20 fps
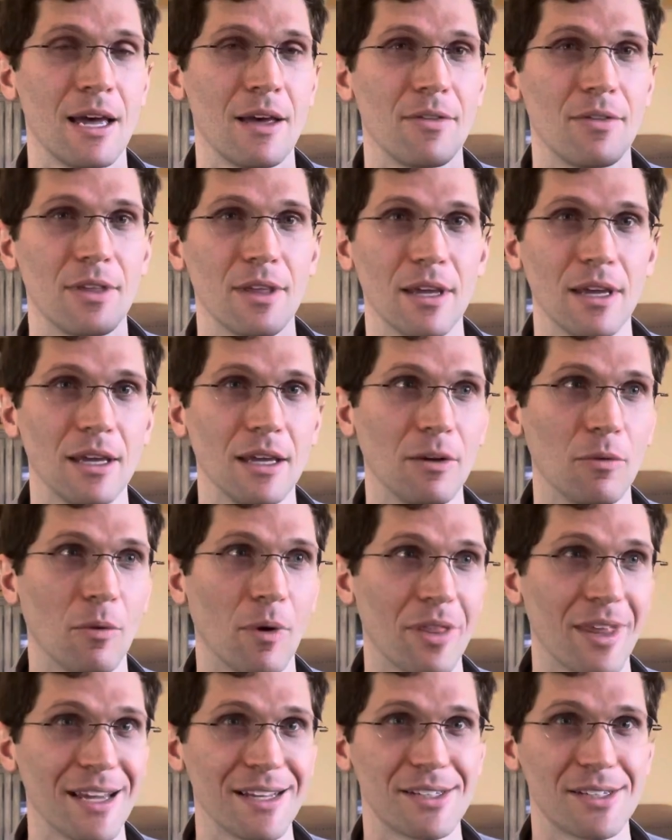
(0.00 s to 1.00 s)
what
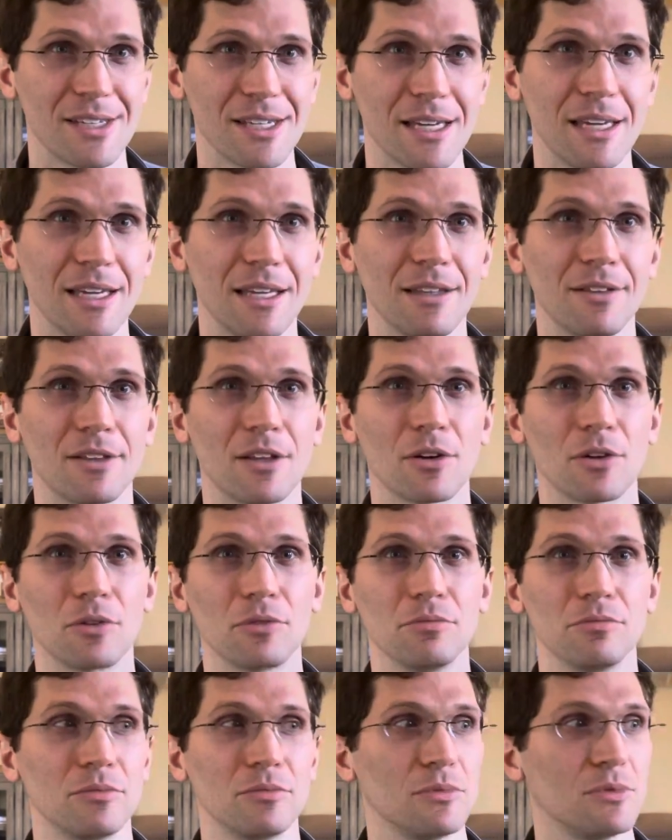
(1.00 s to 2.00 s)
they see,
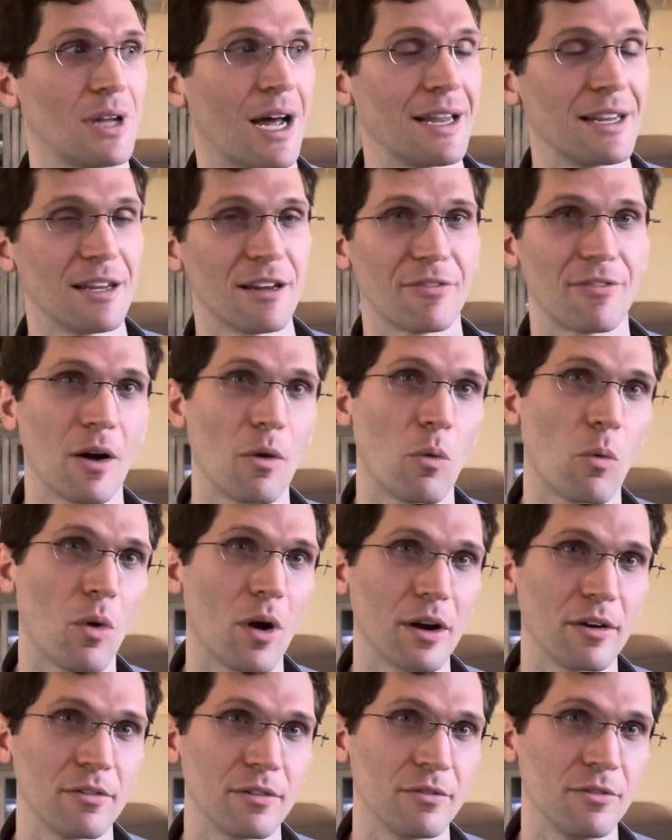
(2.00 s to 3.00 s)
they'll identify
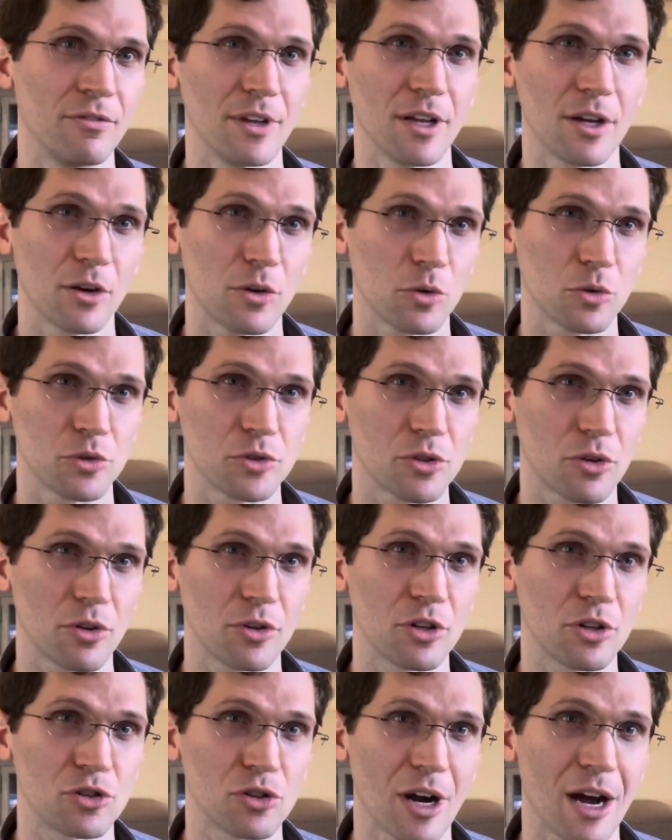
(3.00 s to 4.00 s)
what vehicles are in
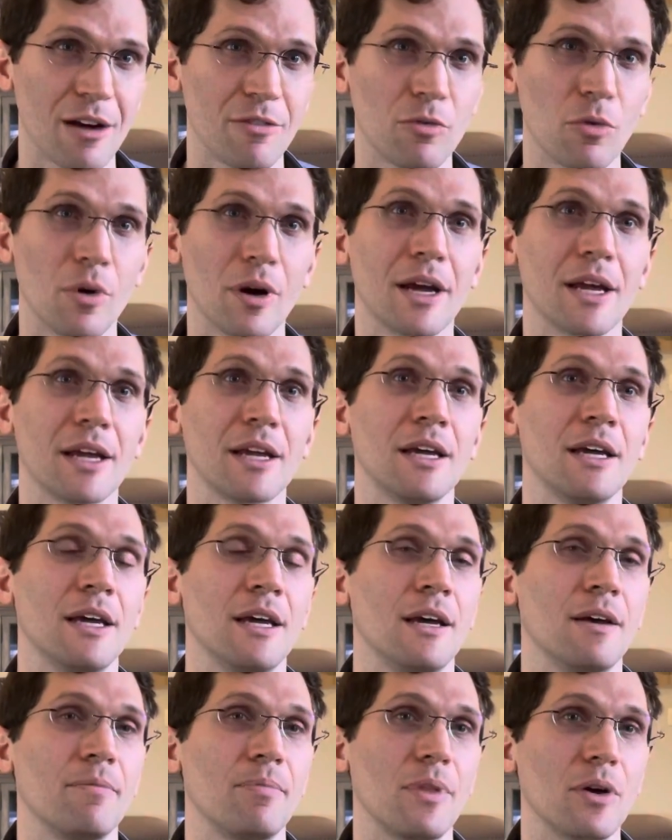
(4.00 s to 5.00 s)
the driveway,
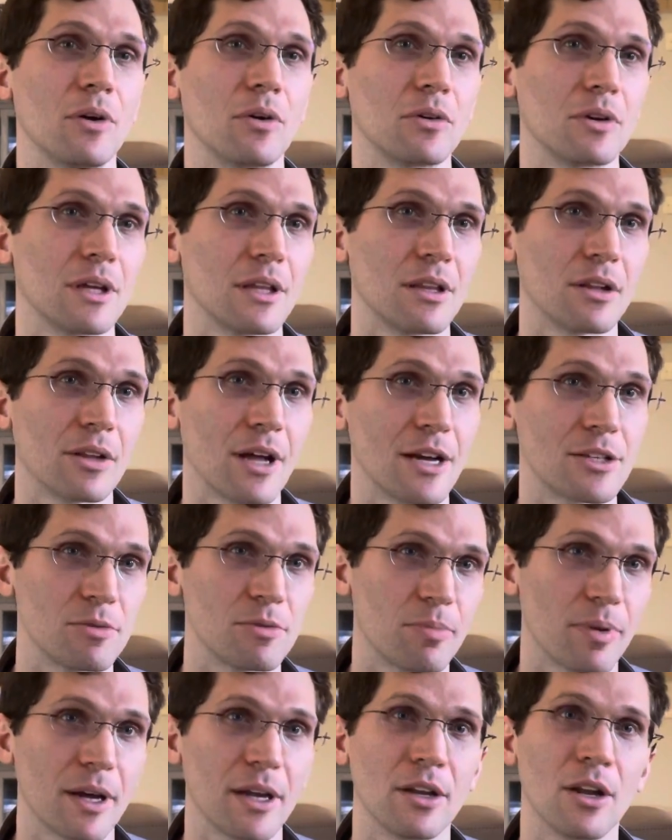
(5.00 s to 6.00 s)
they'll get the license
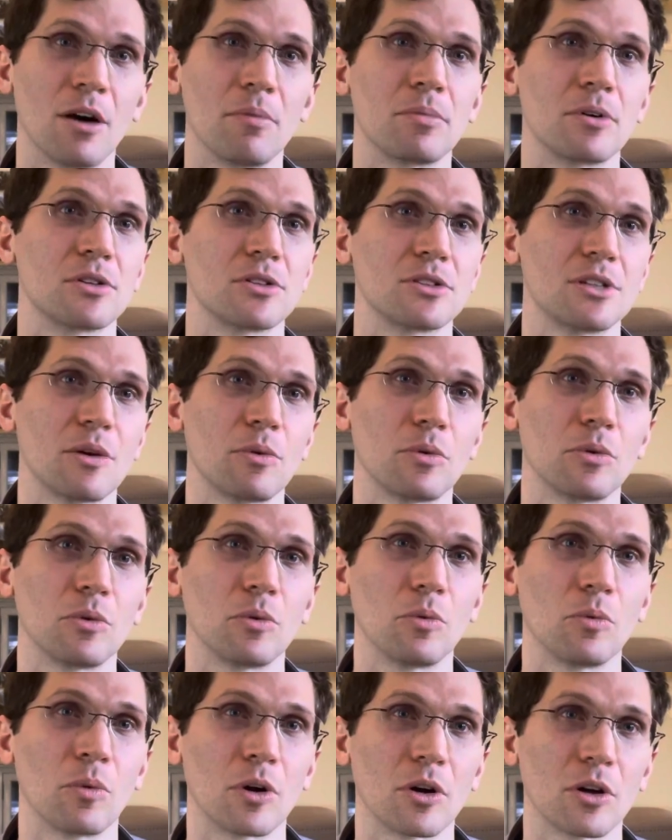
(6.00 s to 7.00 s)
plate numbers, they will
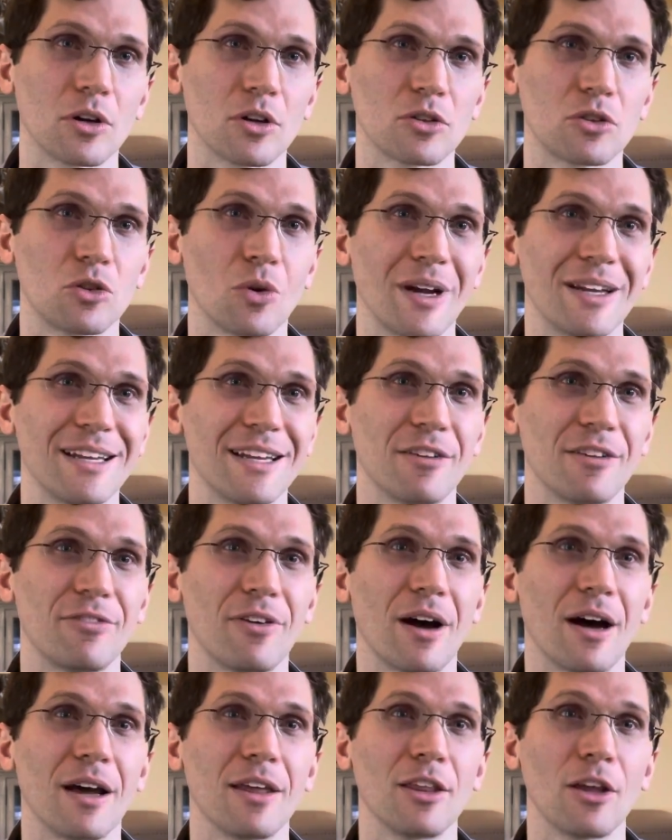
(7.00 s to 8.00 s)
work to
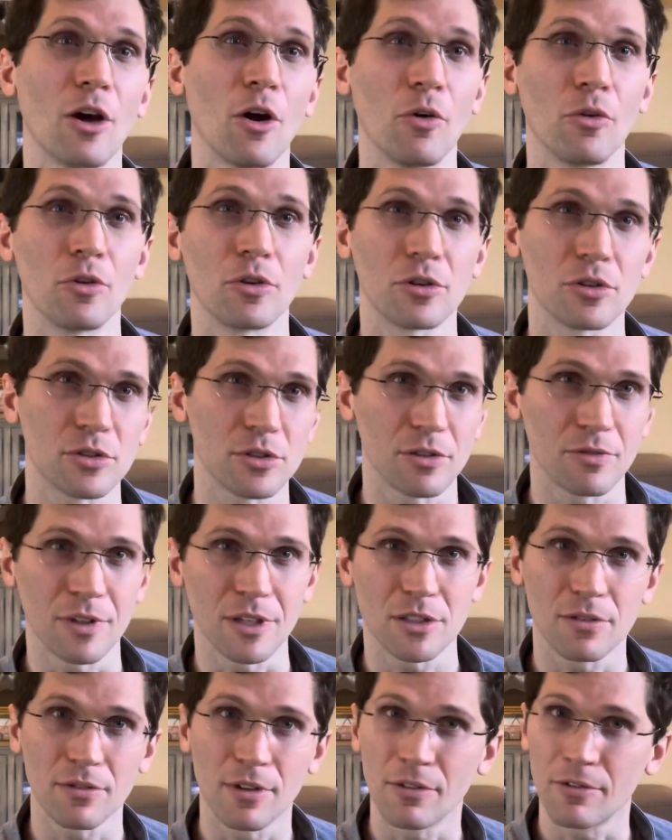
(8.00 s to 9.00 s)
identify the owners of
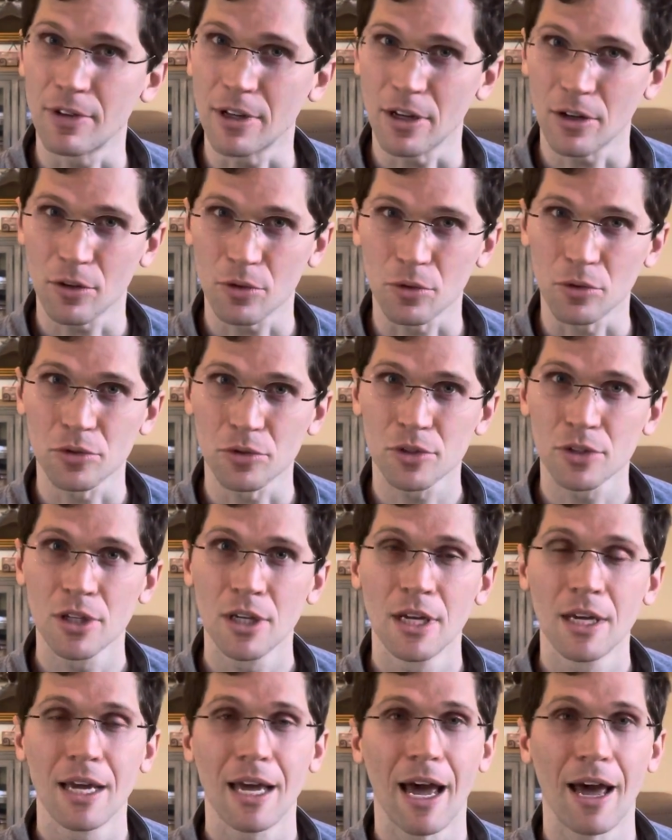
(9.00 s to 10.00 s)
each of the vehicles
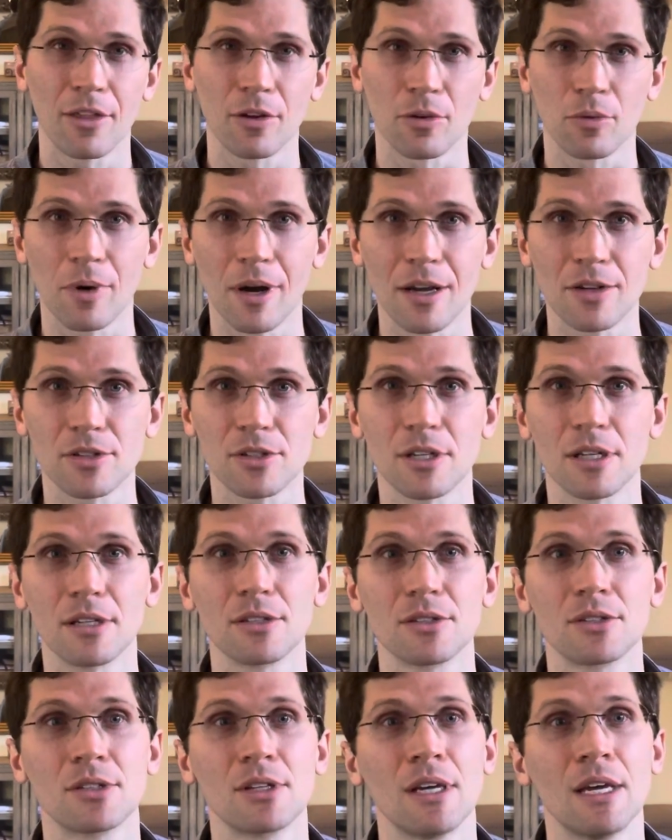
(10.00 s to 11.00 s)
at the
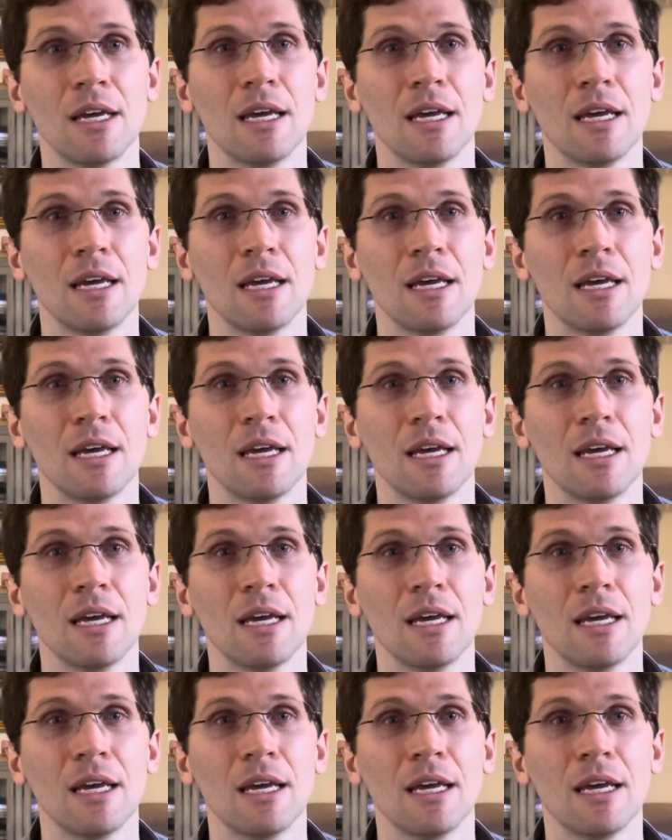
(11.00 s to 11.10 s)
residence,